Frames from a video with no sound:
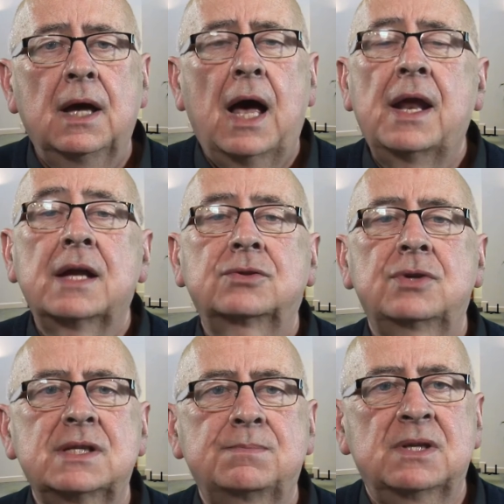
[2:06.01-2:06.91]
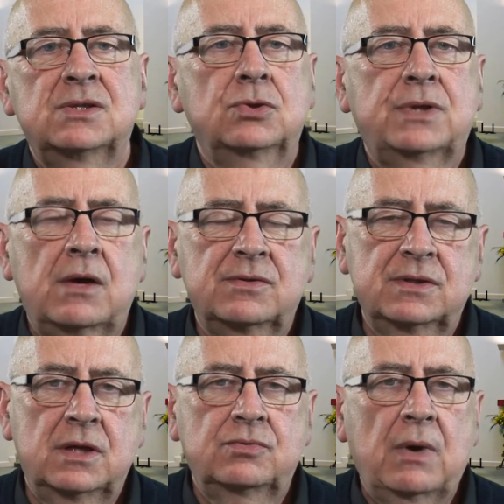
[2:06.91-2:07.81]
And at Christmas
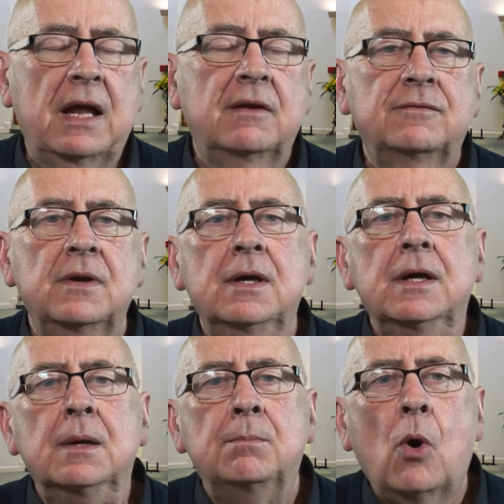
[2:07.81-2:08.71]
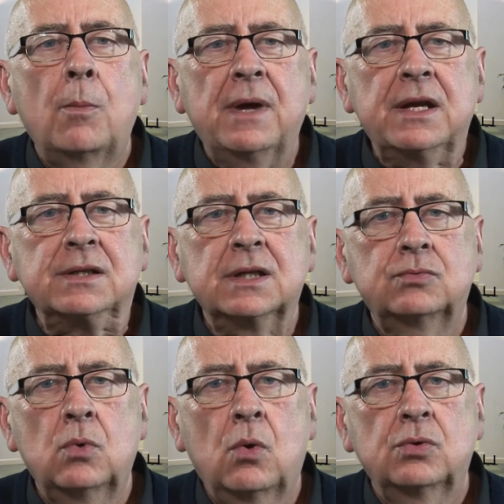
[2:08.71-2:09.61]
2012, Pope Benedict
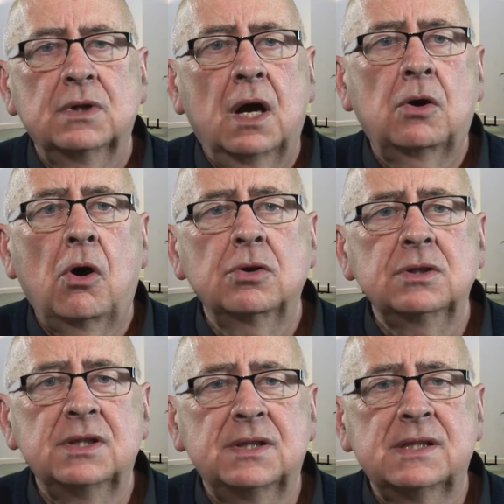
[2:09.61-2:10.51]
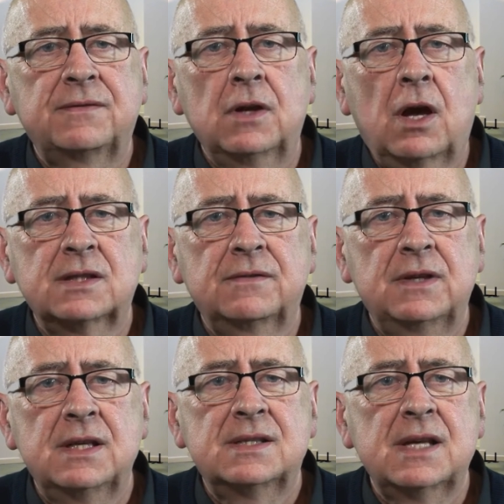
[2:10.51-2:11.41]
wrote, according to this
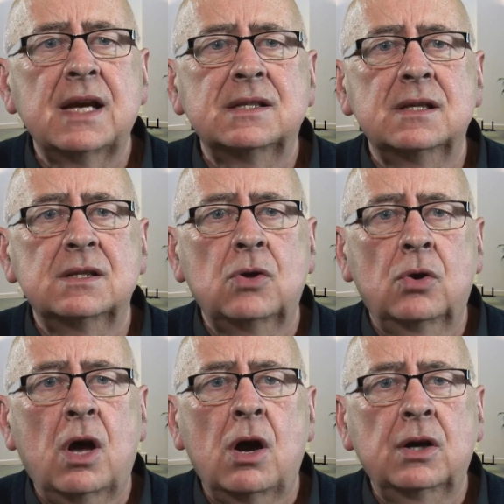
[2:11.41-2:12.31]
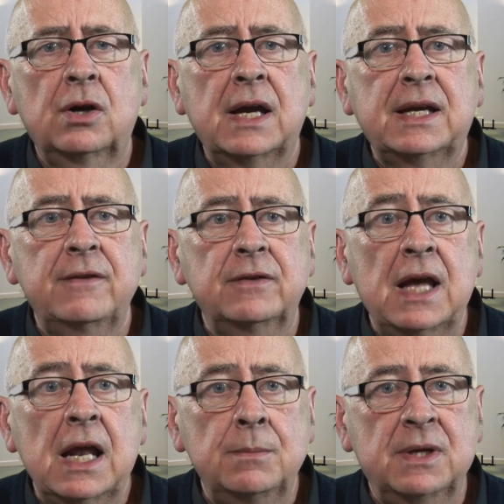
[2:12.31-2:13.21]
philosophy, sex is no longer a given
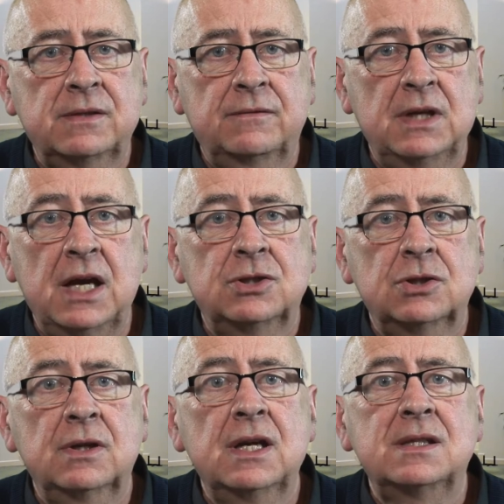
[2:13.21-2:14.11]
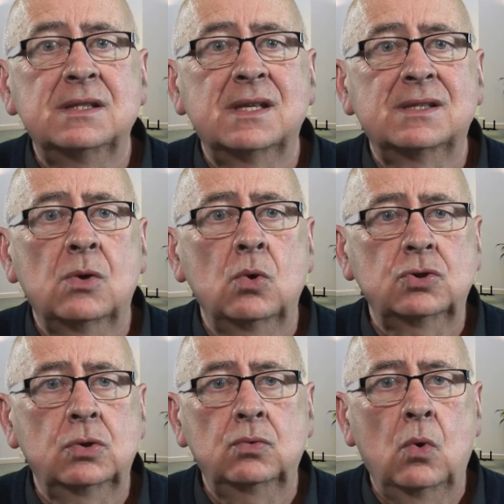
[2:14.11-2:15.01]
element of nature, it is a
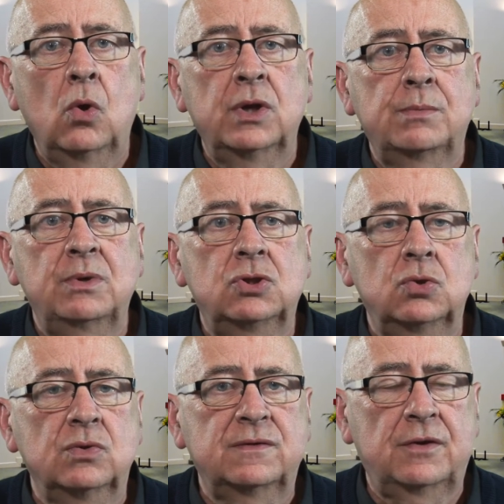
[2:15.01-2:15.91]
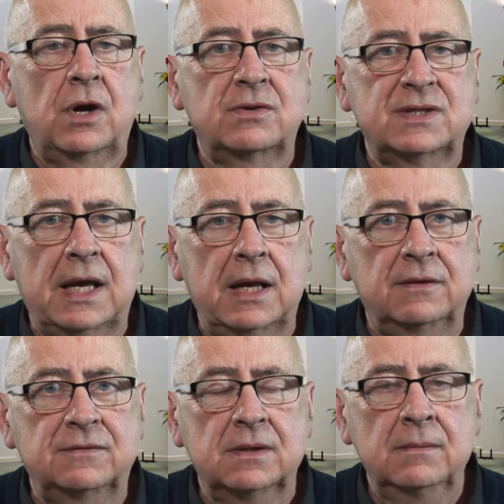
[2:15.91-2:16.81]
social role that we choose for
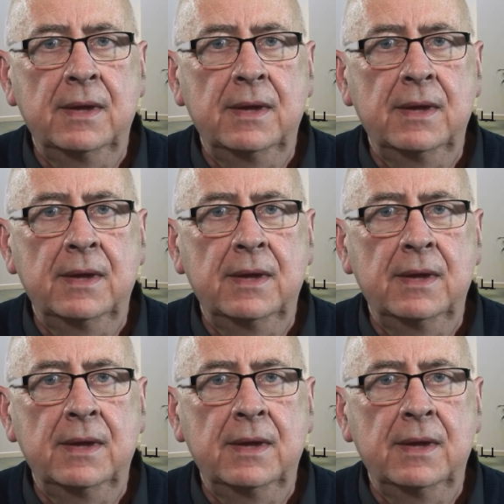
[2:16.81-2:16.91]
ourselves.